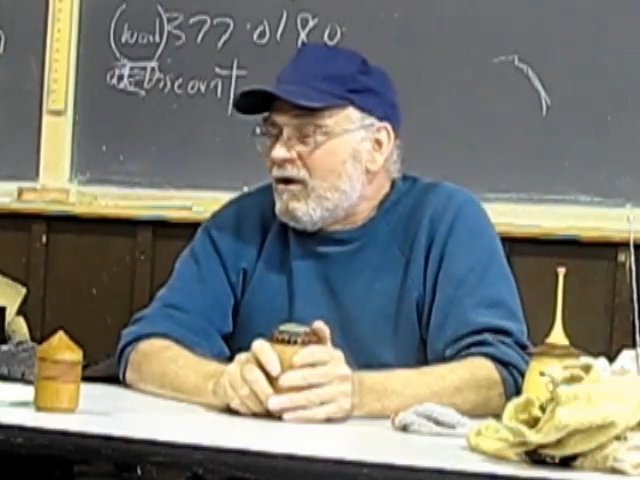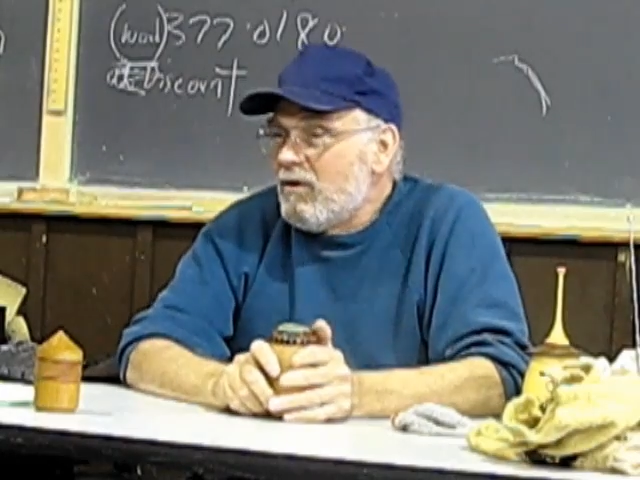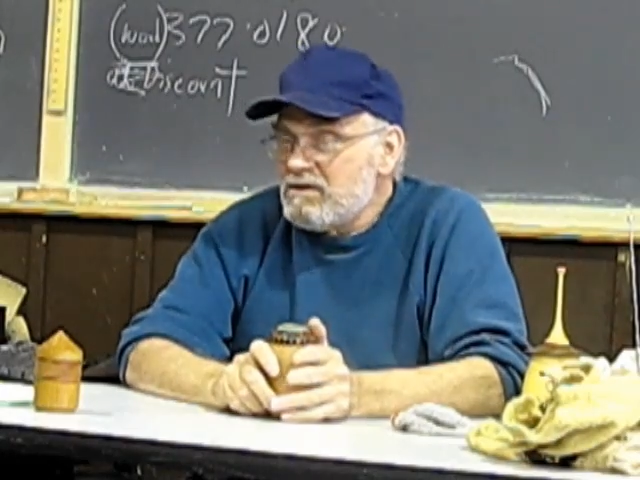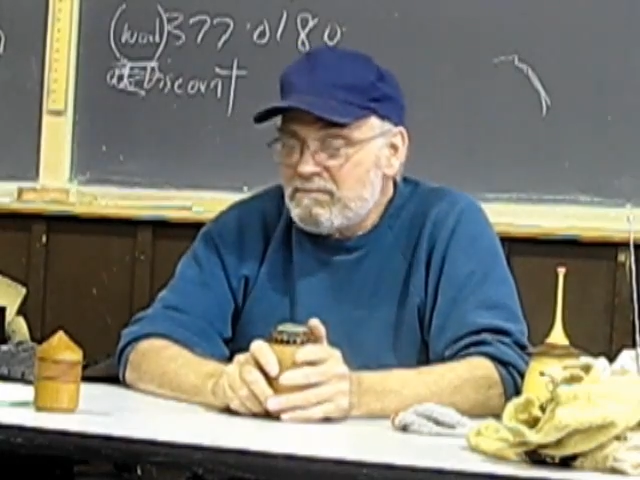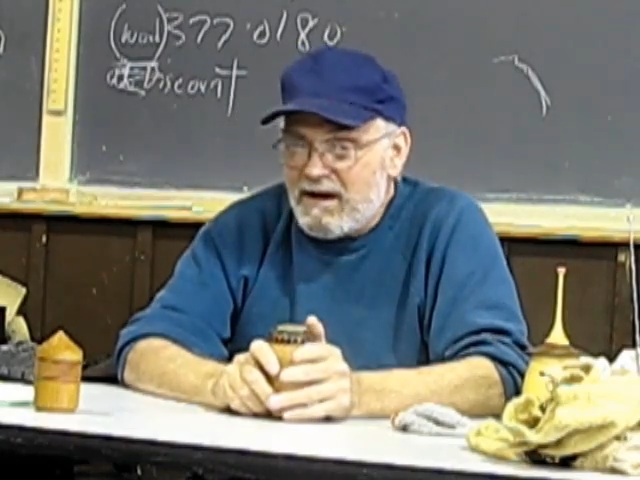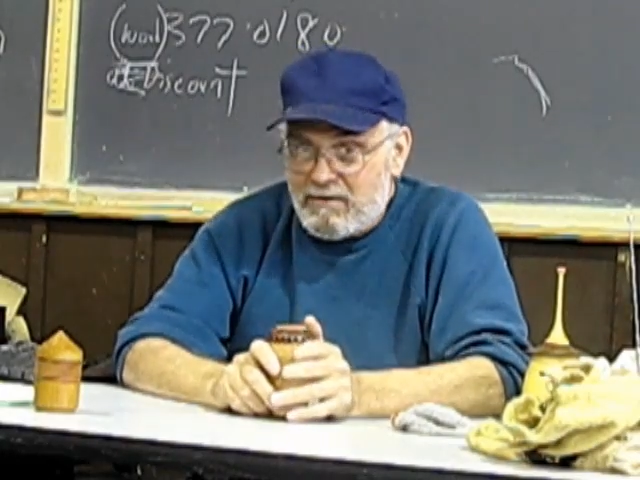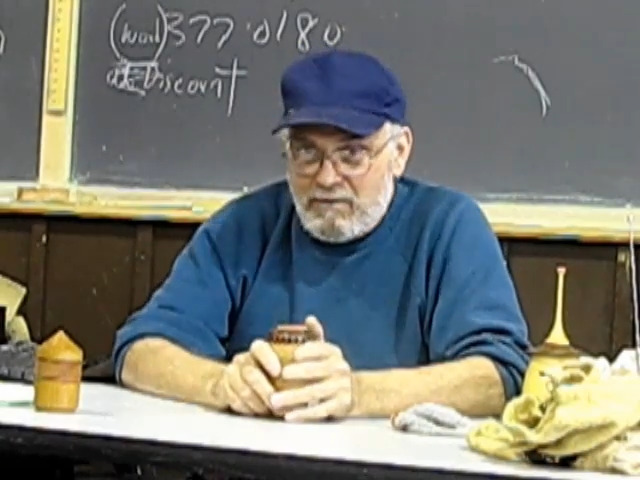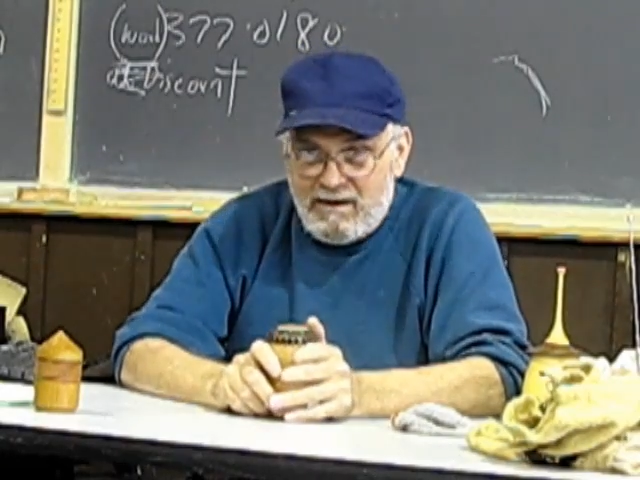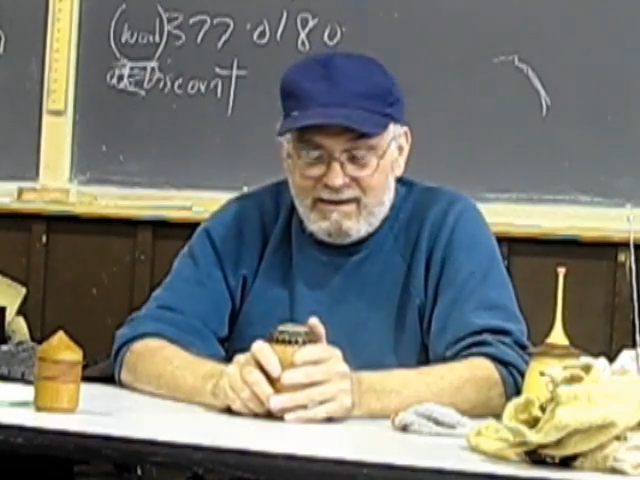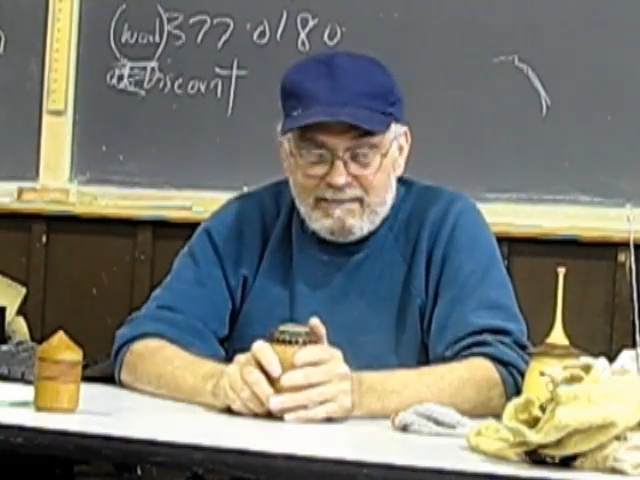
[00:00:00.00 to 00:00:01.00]
horseback
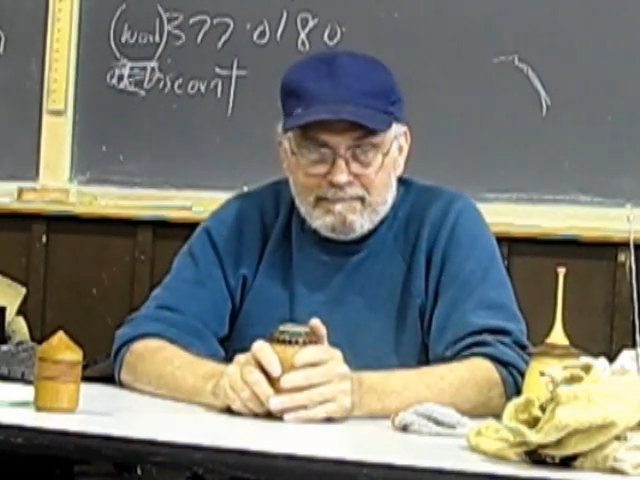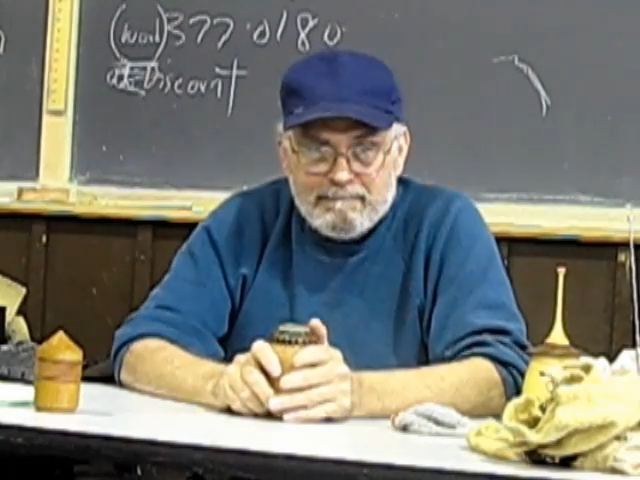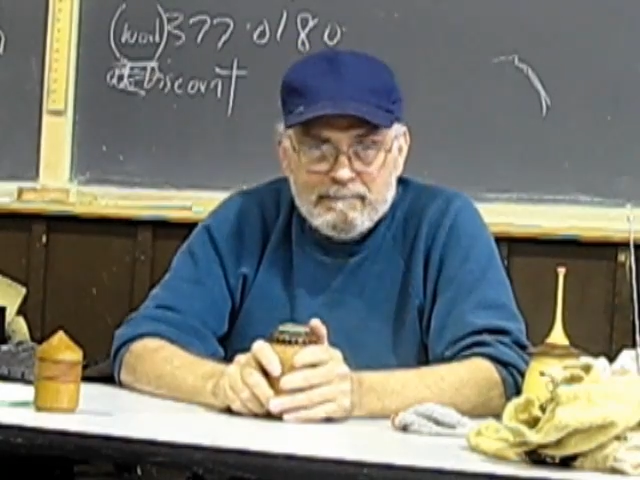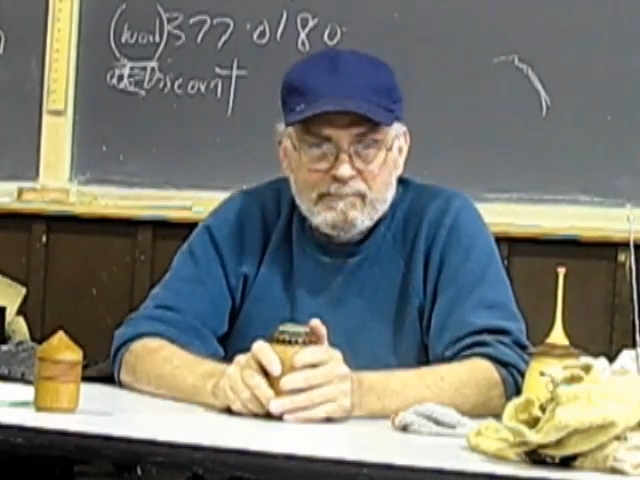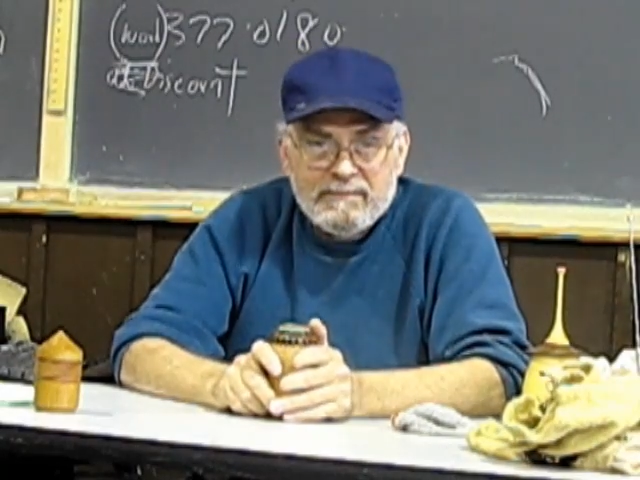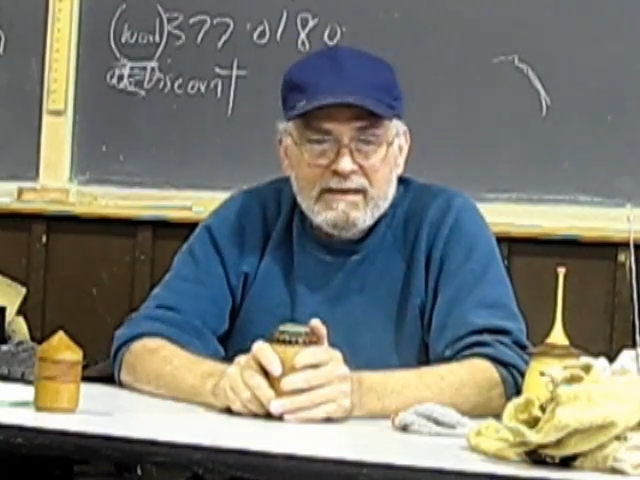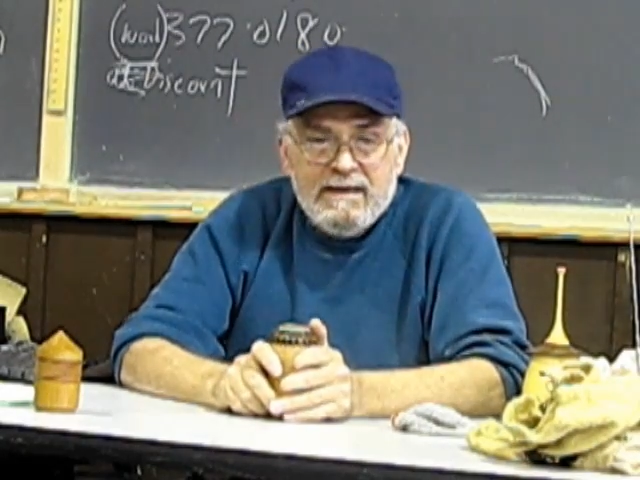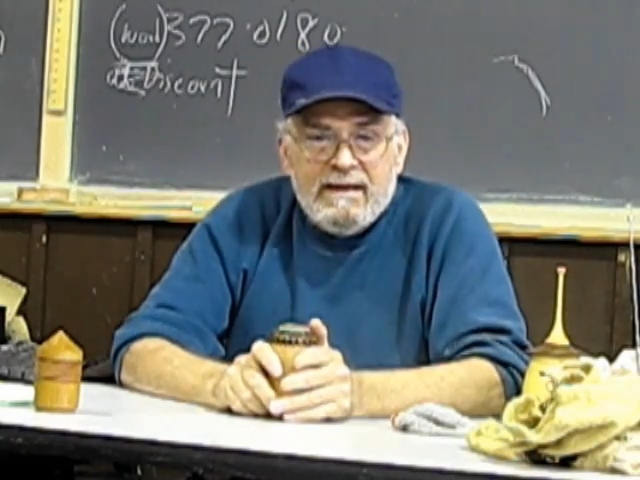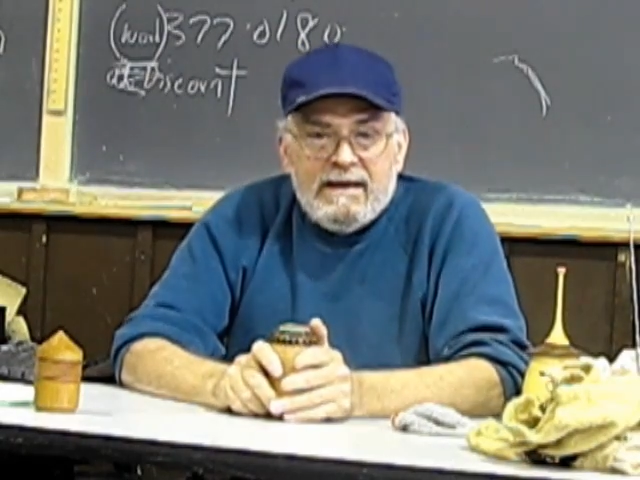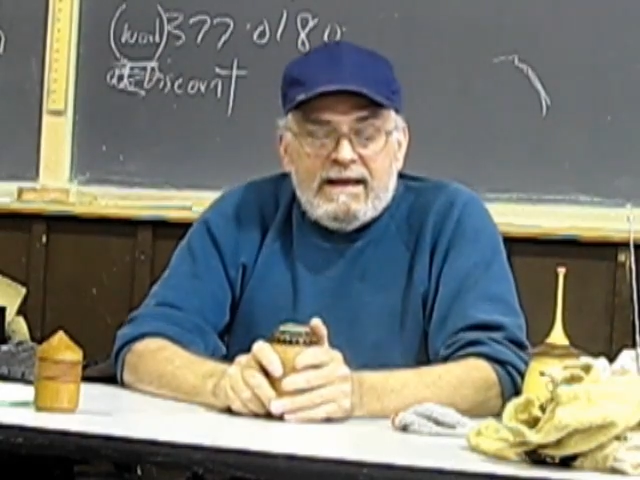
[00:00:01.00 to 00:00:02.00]
riding,
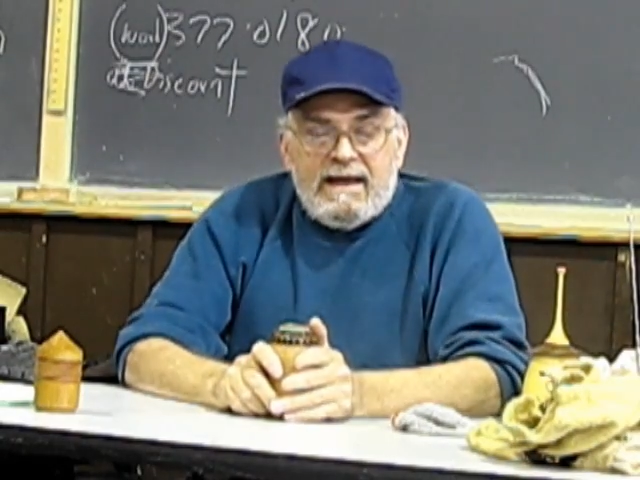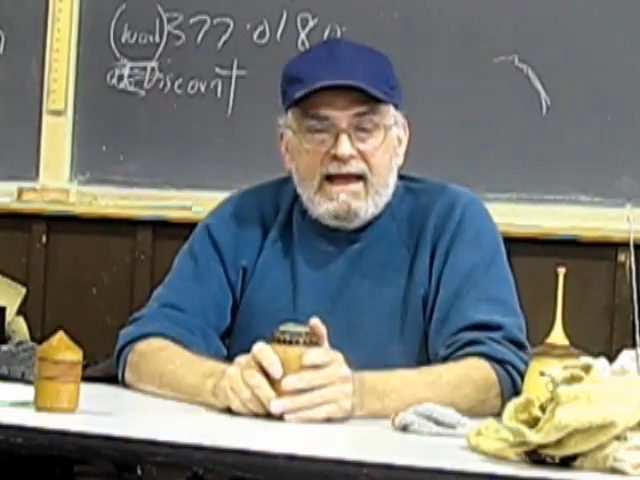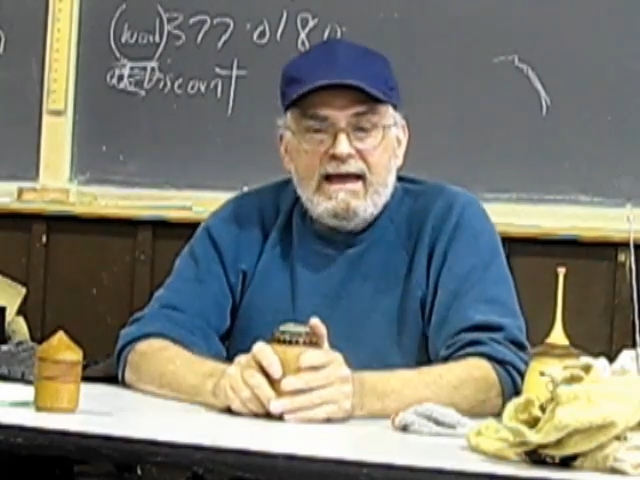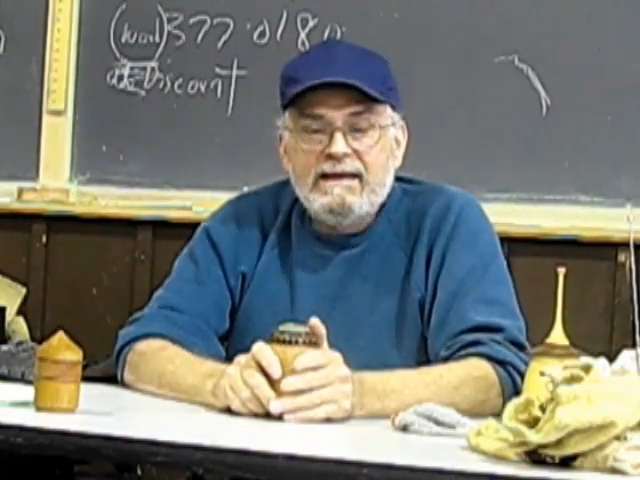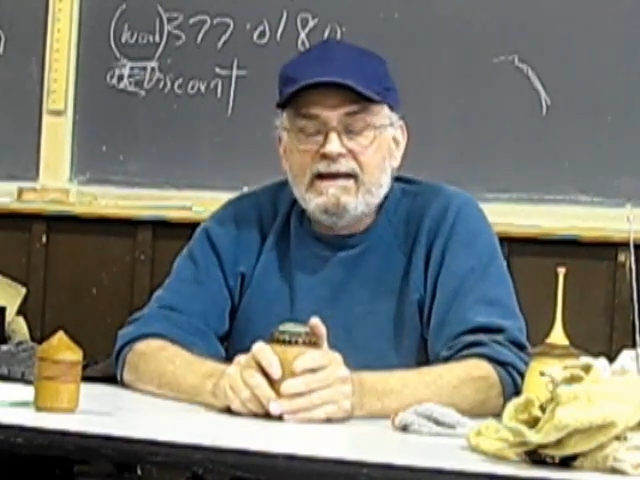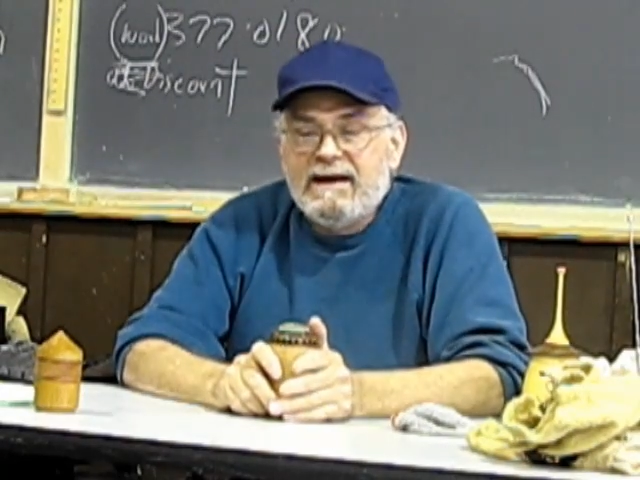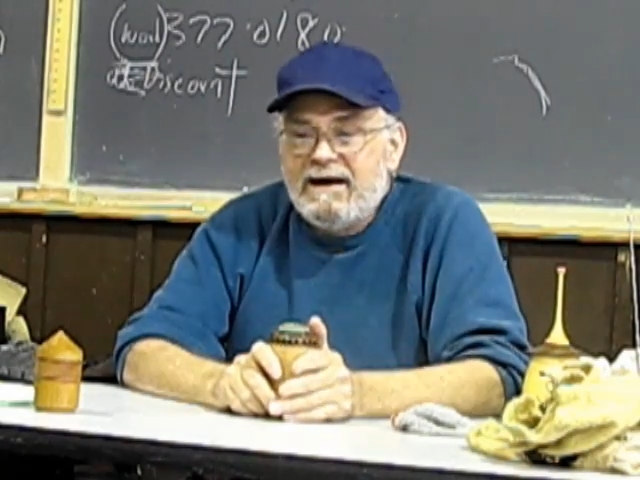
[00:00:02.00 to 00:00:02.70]
and